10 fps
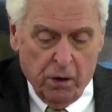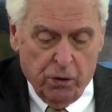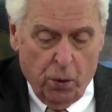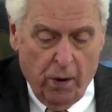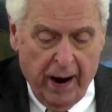
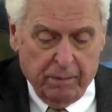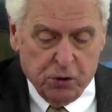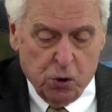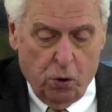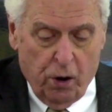the
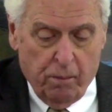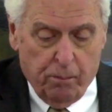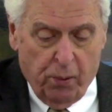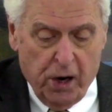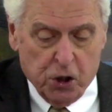ram's horn,
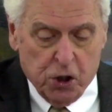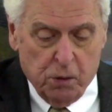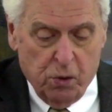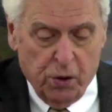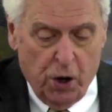praise
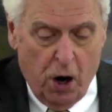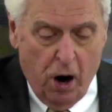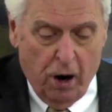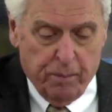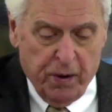him with the
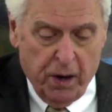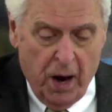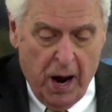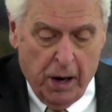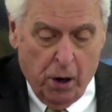harp and
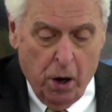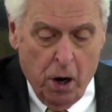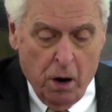lyre,